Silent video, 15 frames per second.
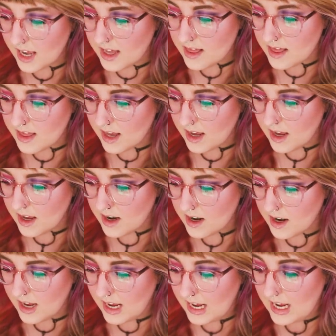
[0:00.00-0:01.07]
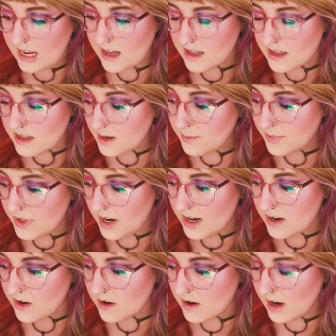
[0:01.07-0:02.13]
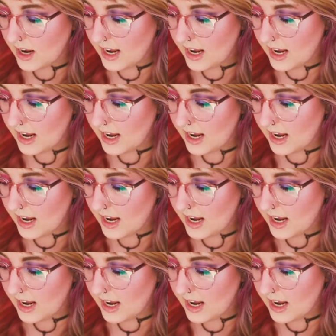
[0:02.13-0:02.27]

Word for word: and then a lip liner,